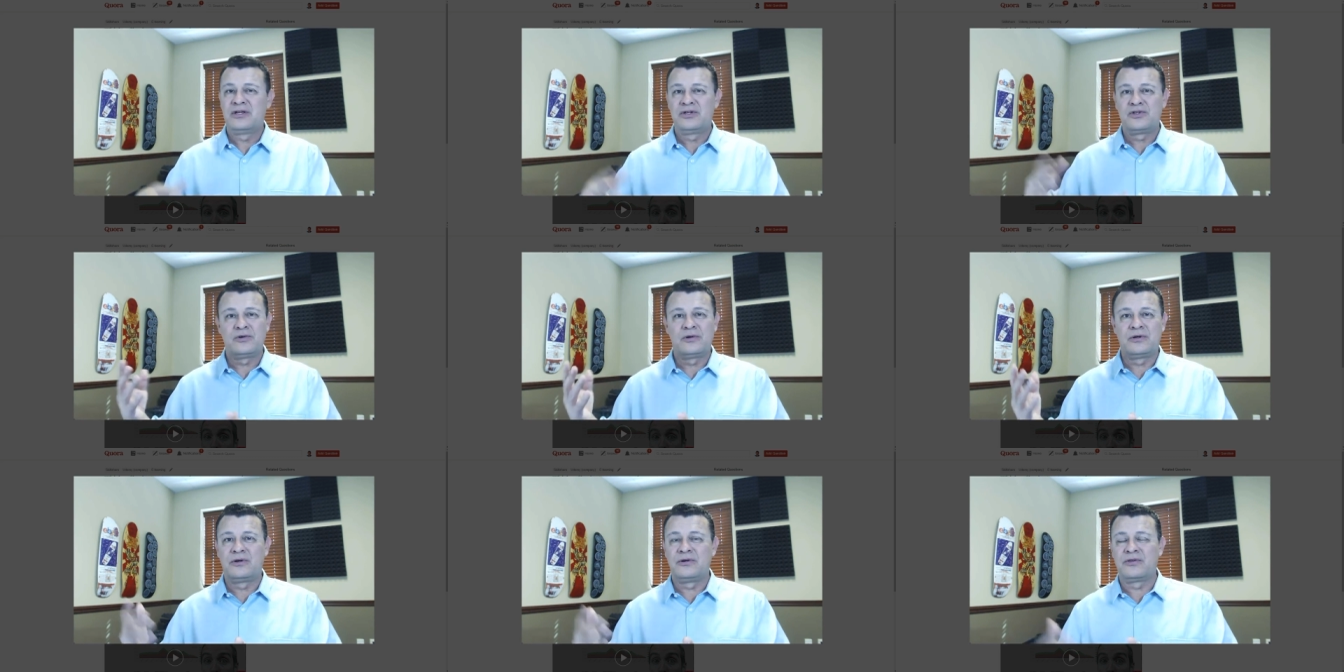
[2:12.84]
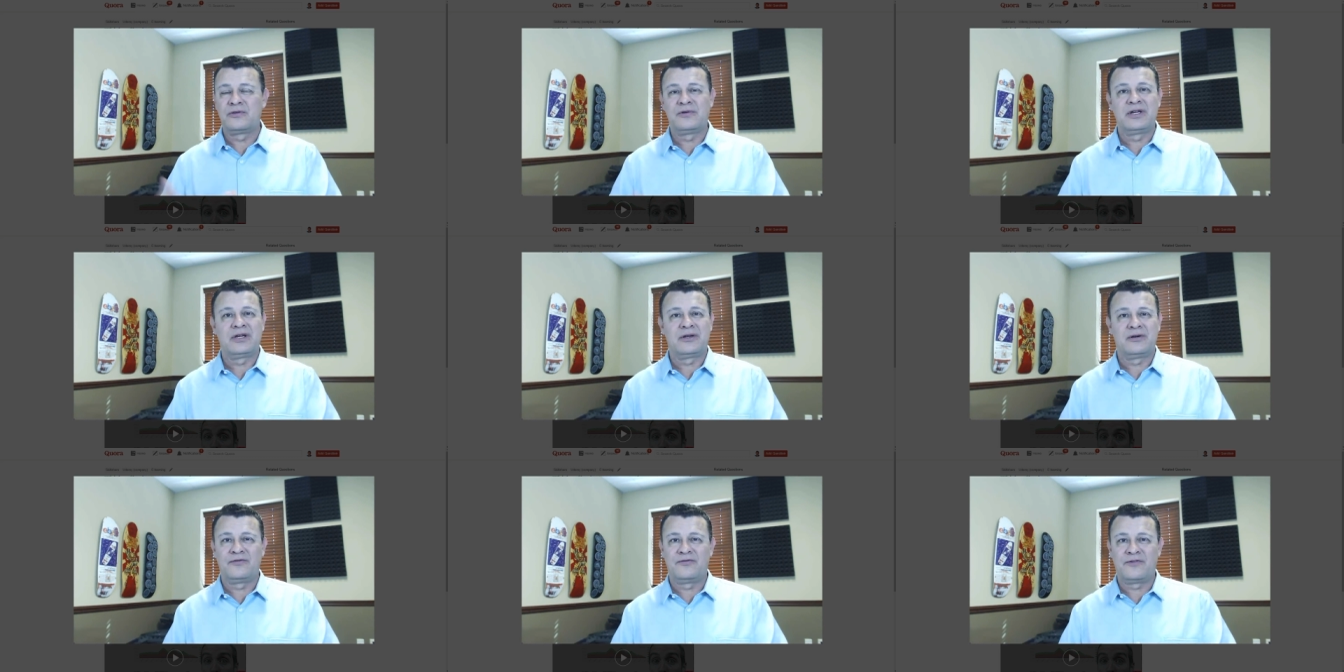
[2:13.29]
$200,
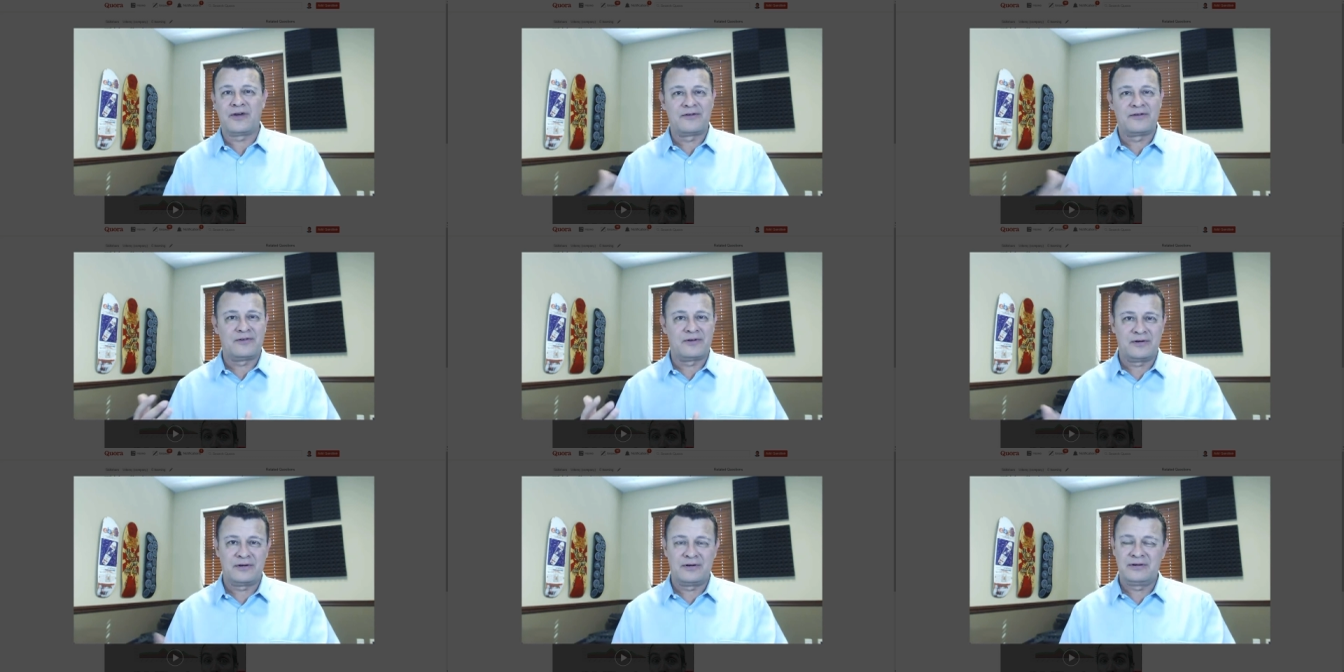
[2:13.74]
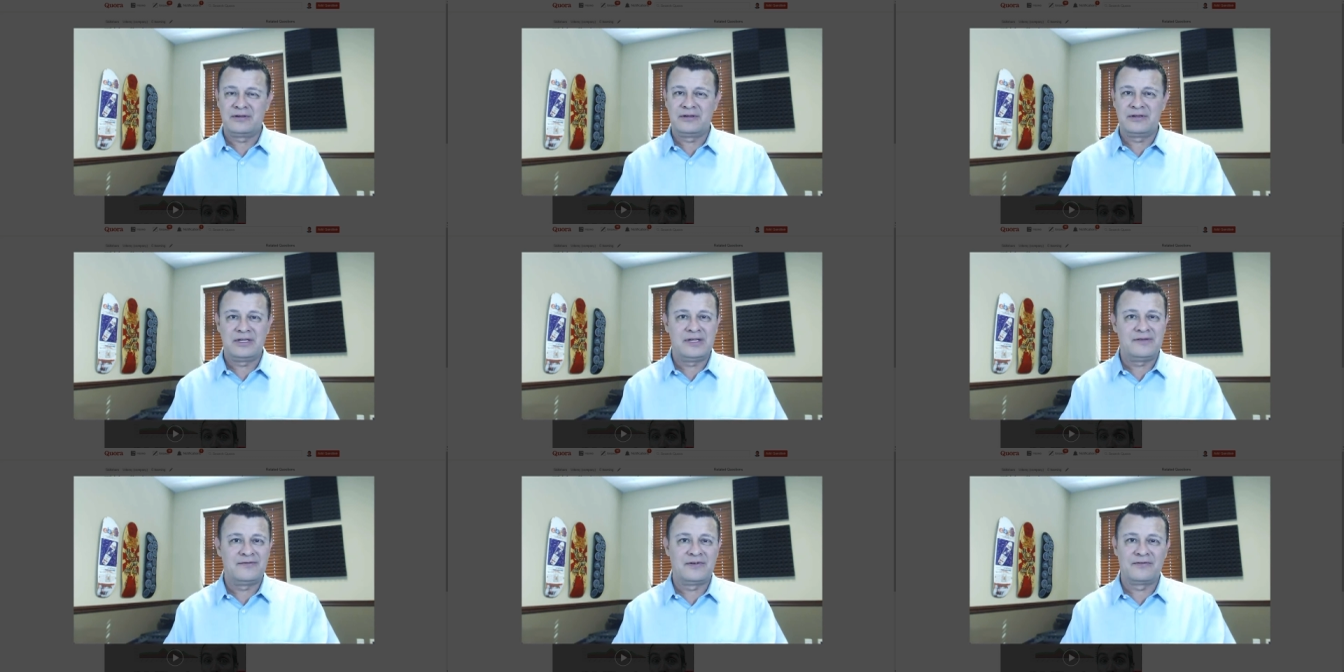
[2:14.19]
$300, $500,
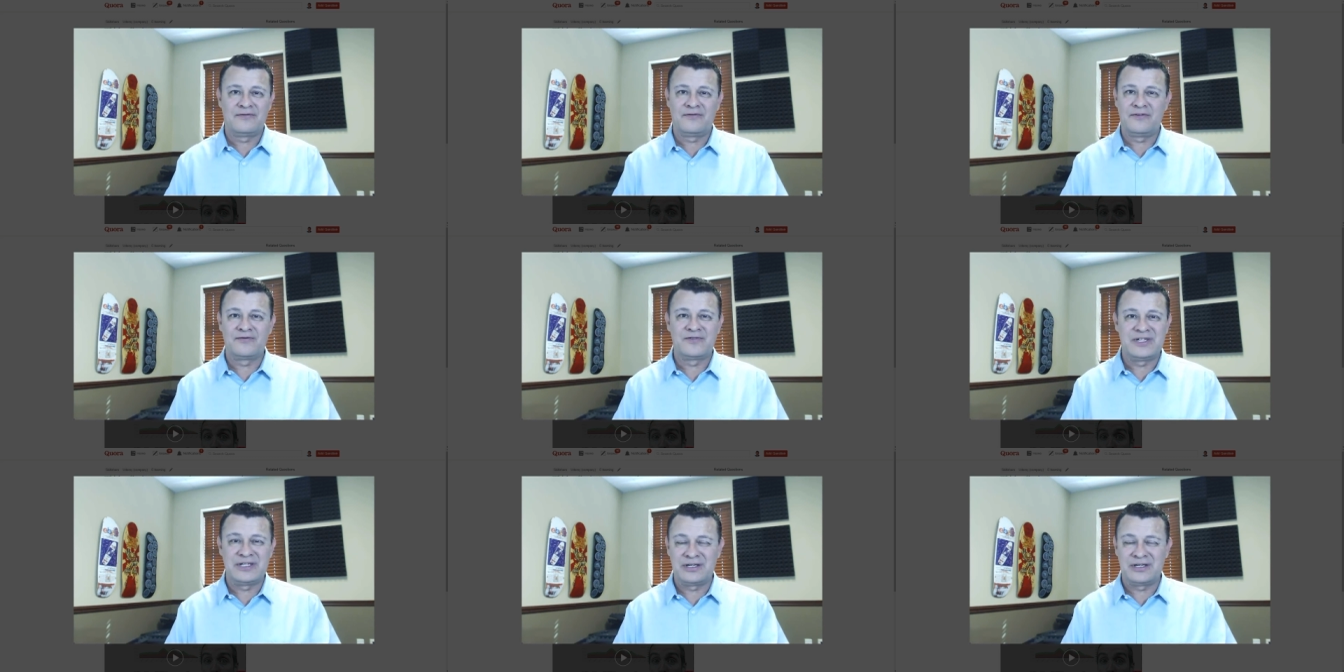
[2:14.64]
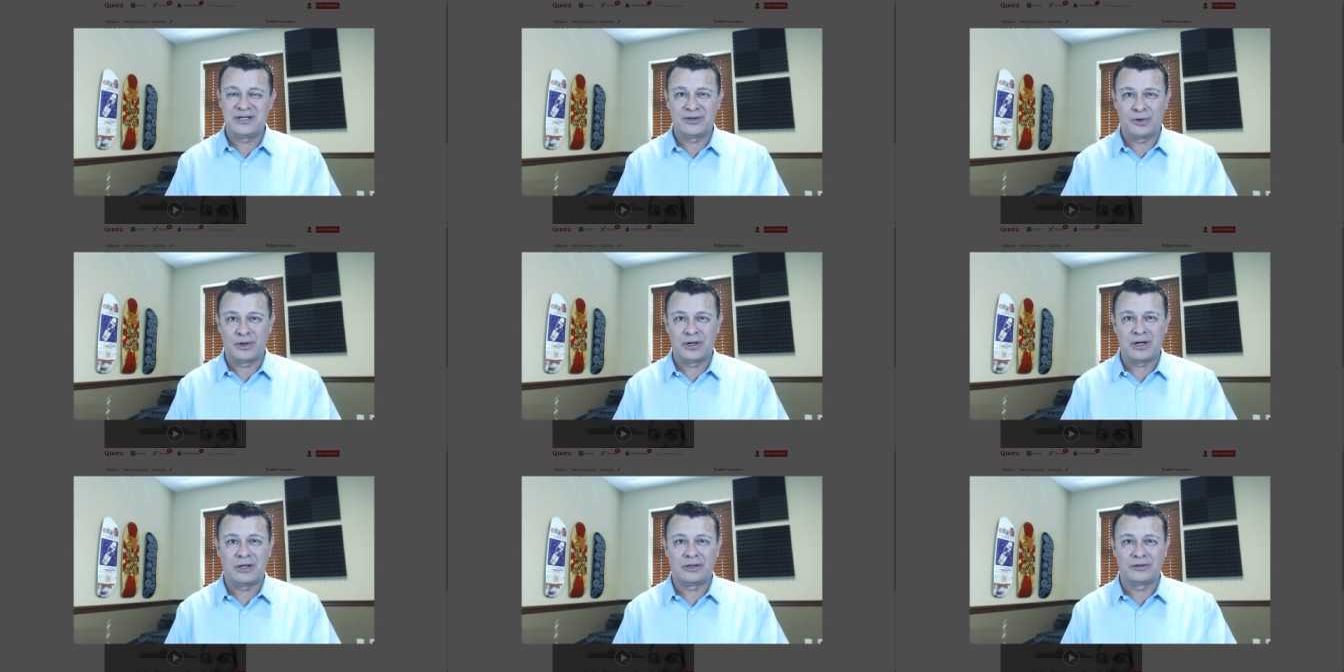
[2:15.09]
even
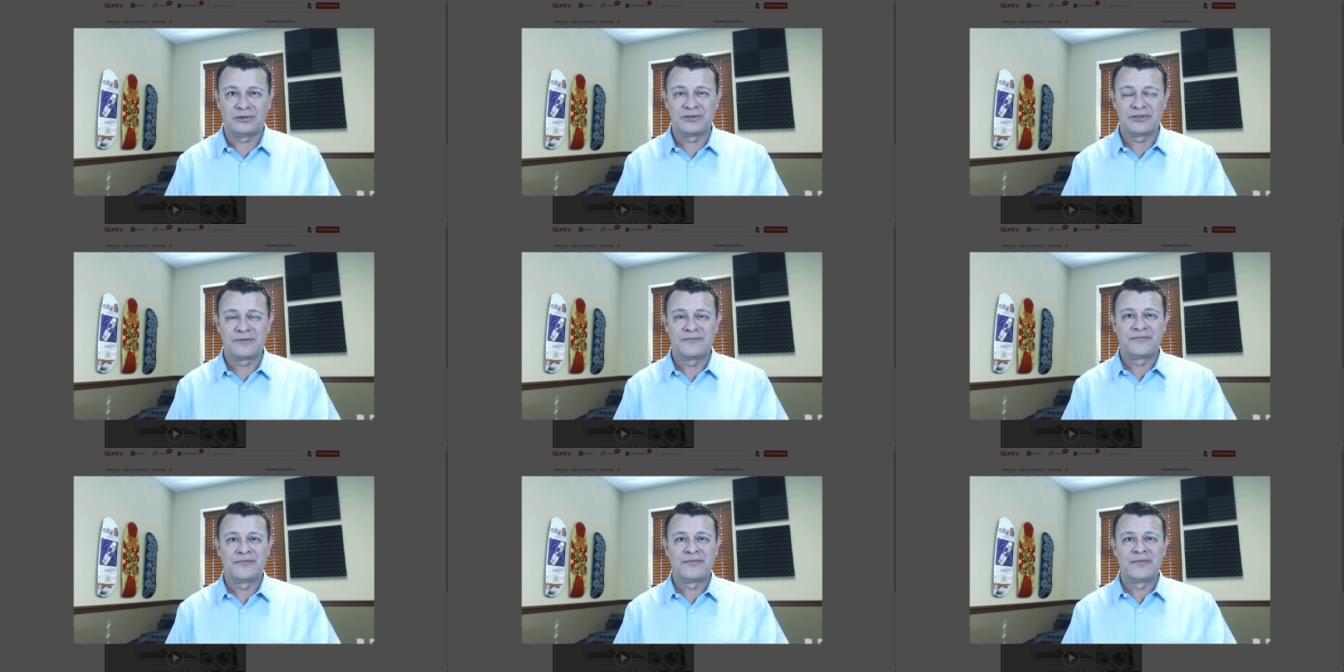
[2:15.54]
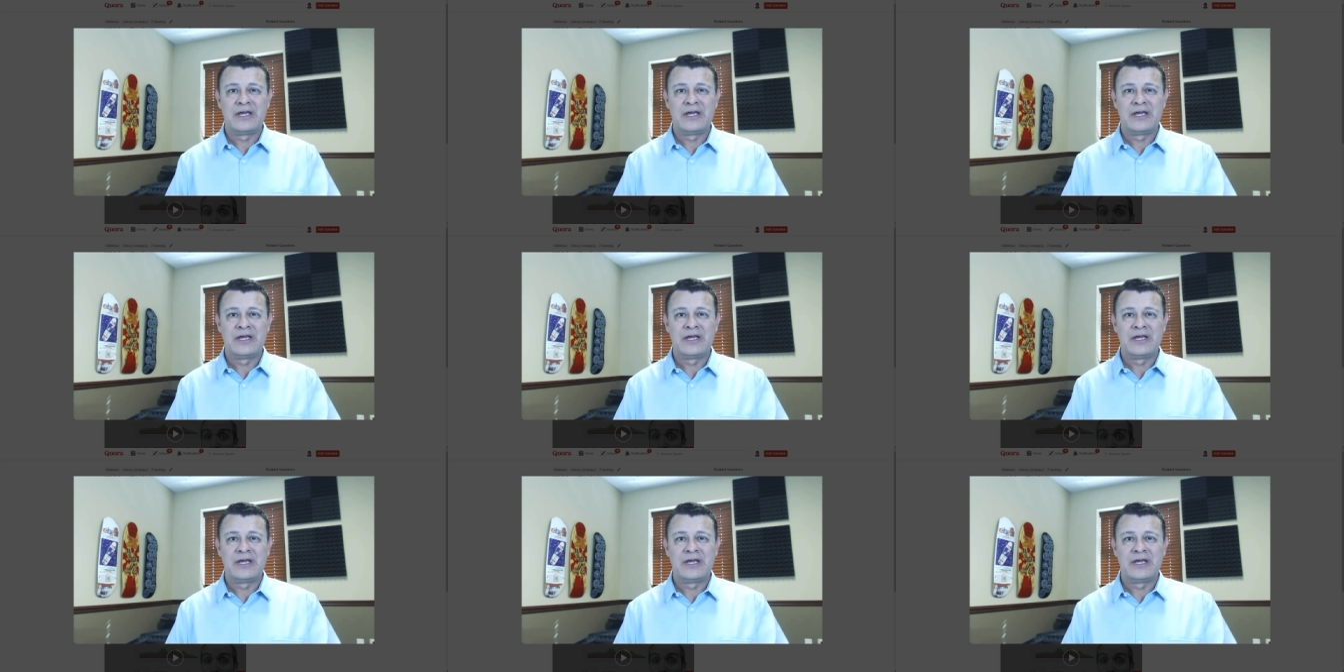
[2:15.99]
$1,500.